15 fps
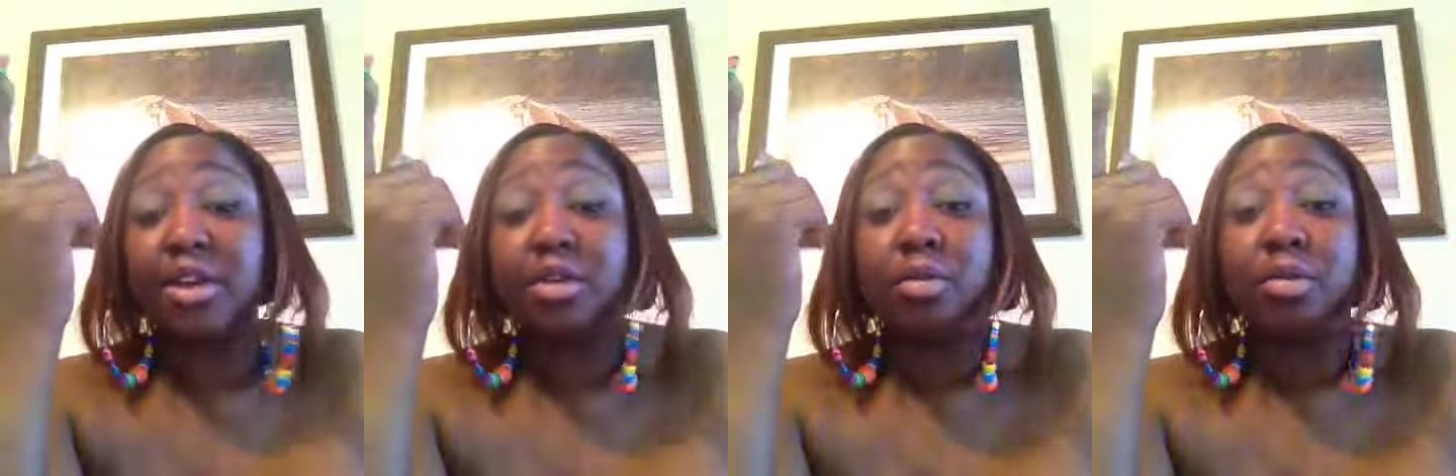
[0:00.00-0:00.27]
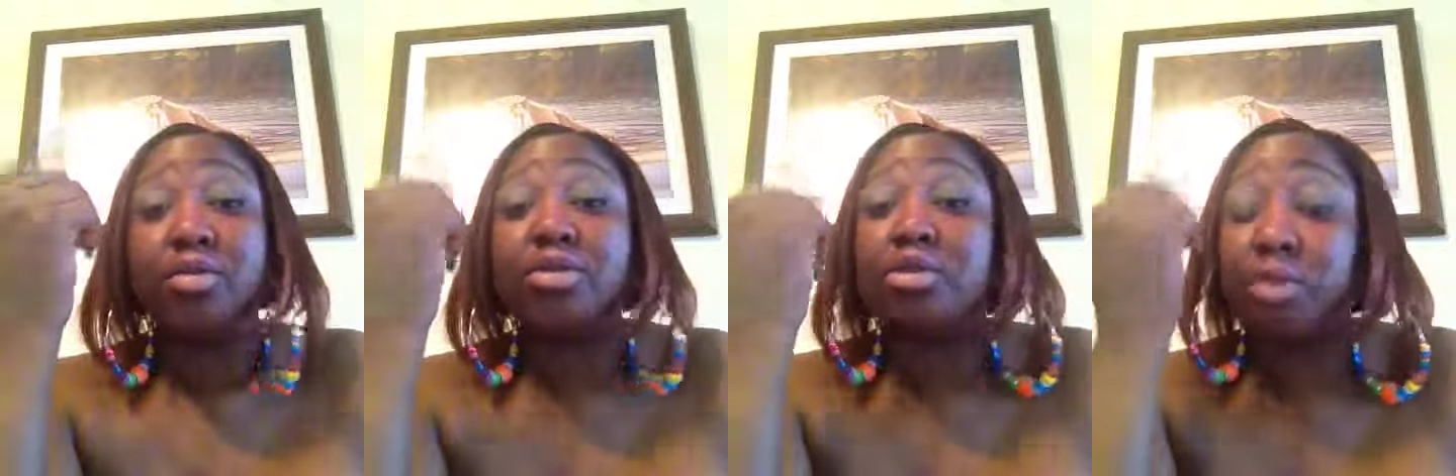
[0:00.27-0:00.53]

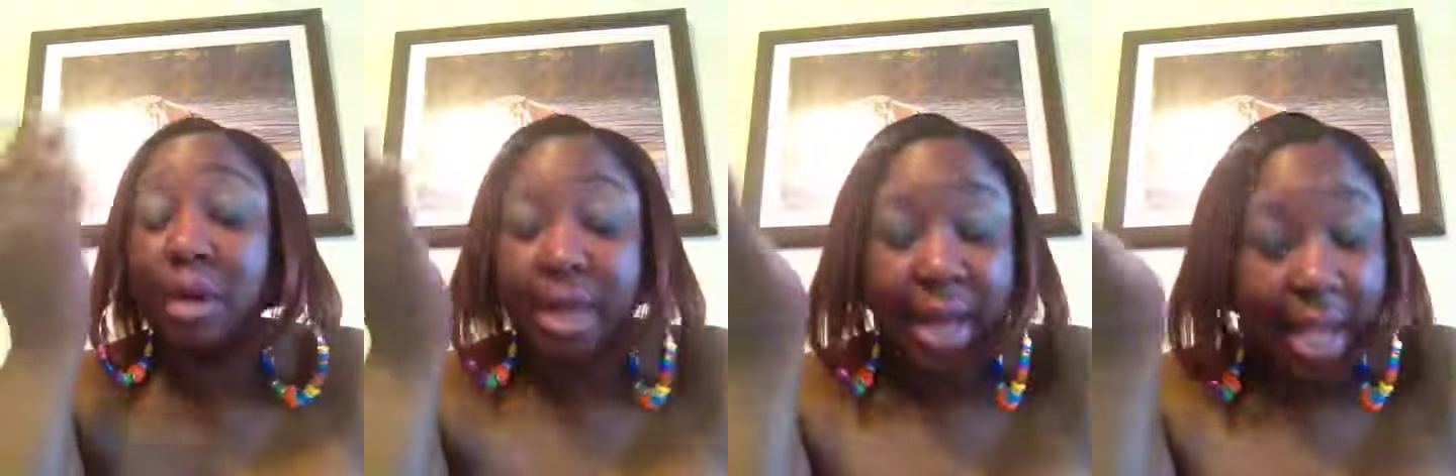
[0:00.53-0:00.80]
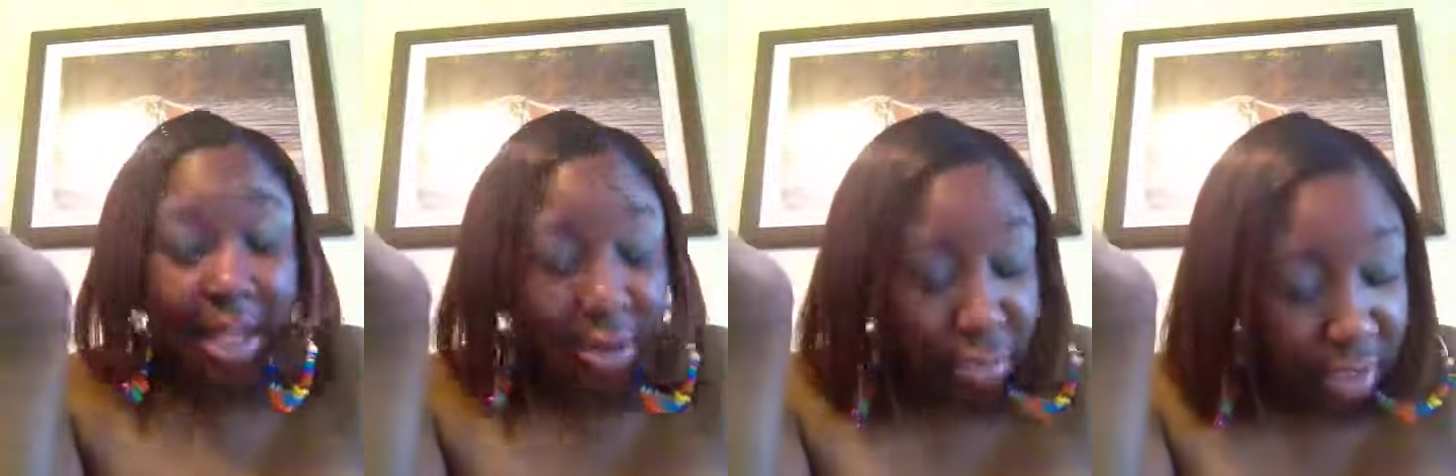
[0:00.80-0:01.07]
girls do,
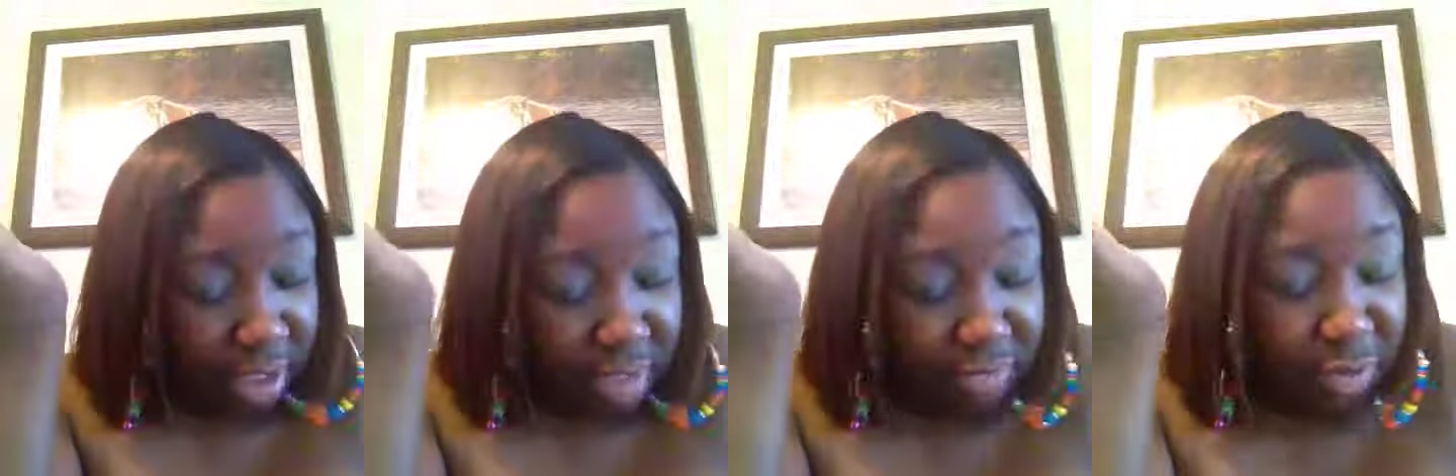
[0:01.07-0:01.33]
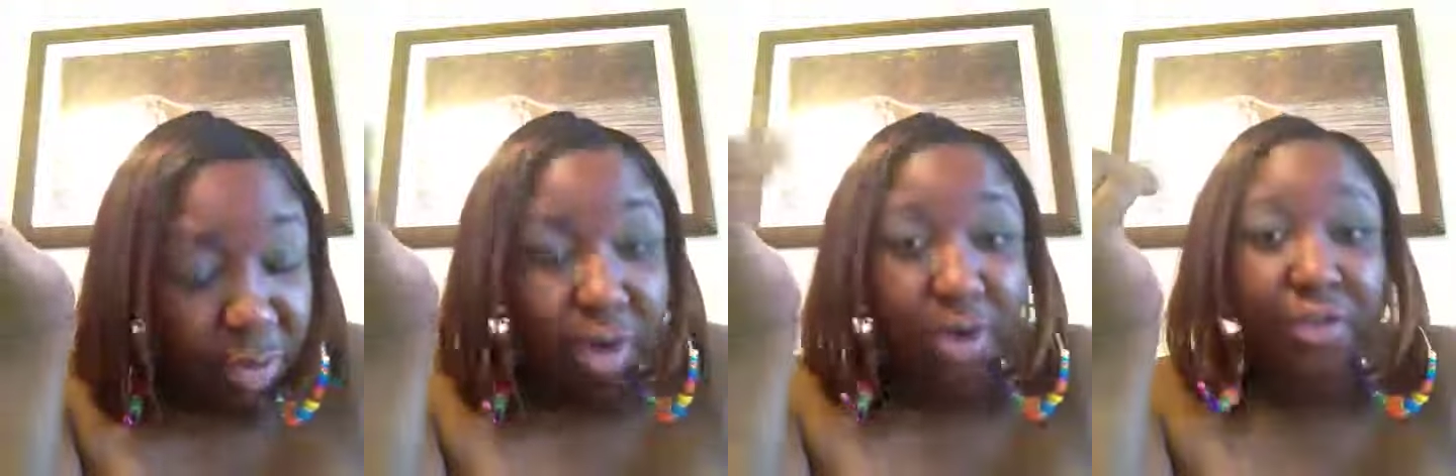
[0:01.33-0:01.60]
and I do give
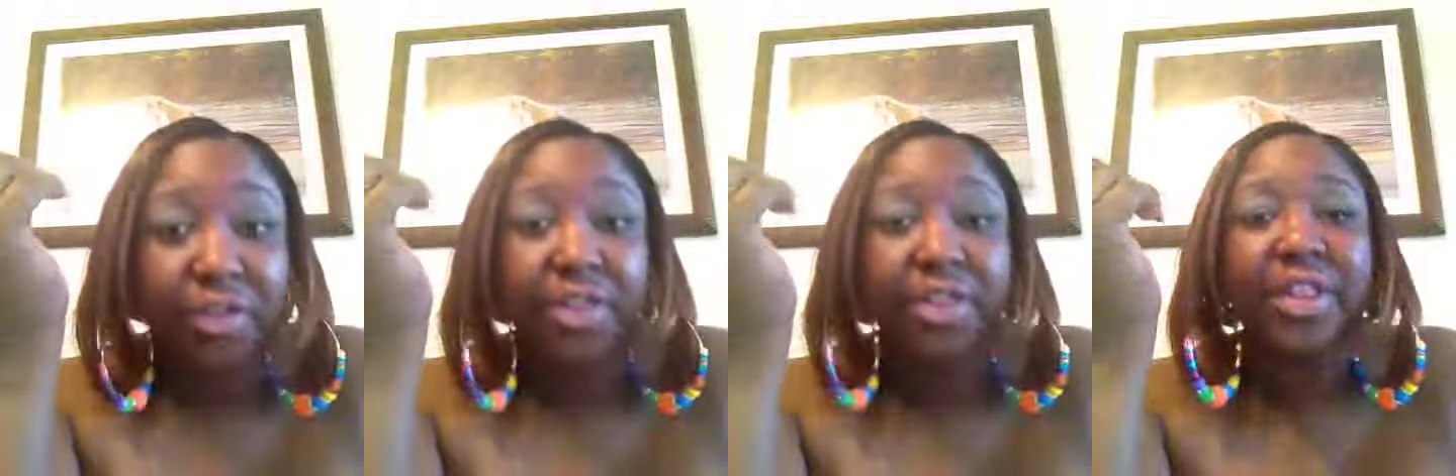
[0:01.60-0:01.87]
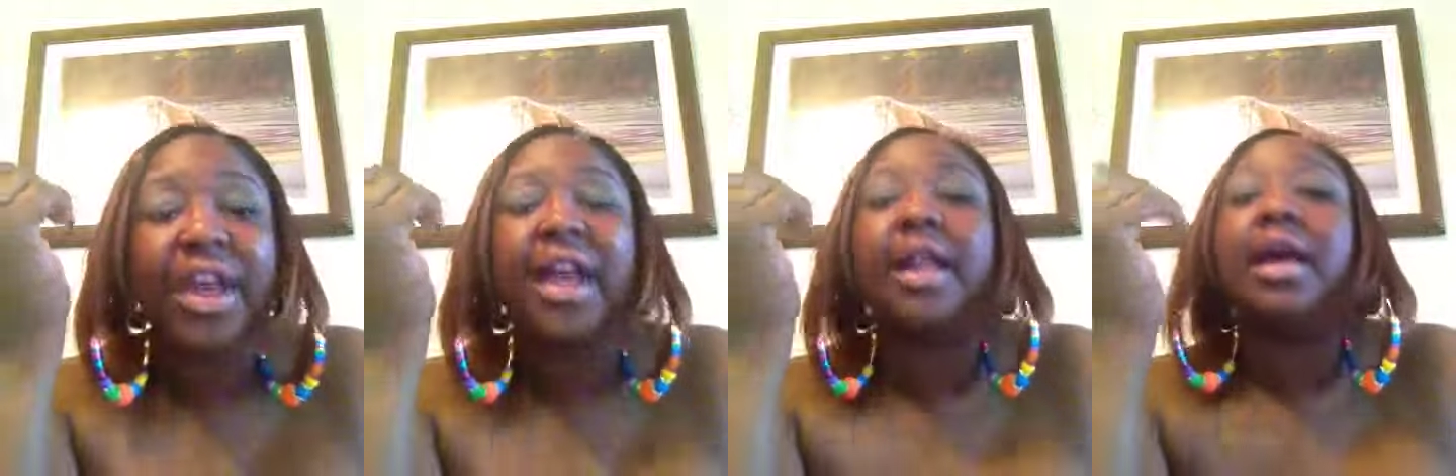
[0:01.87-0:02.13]
you honor for
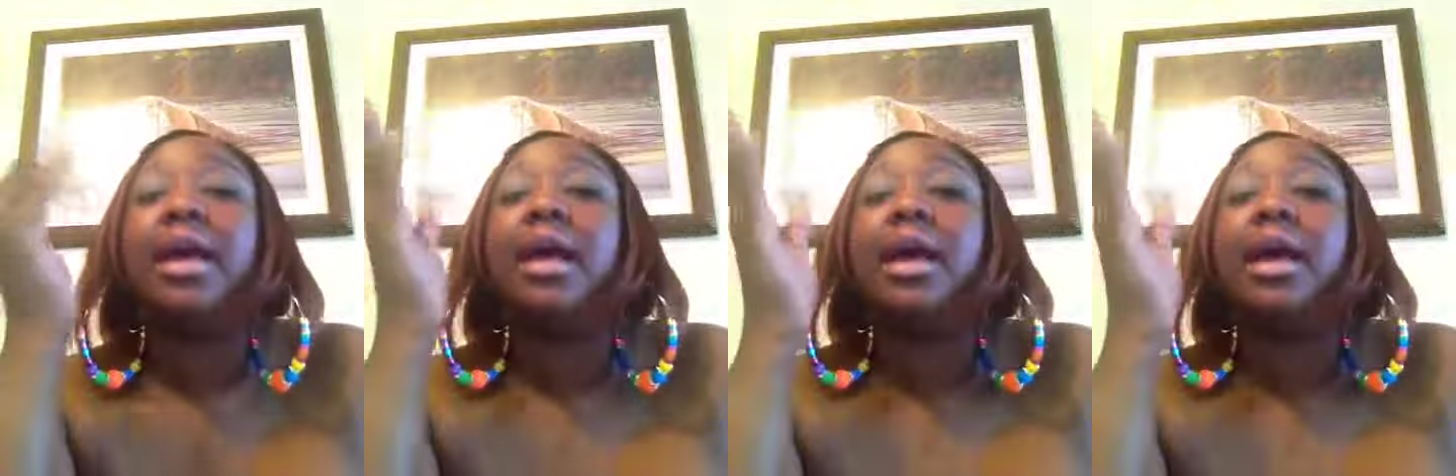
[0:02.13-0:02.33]
that,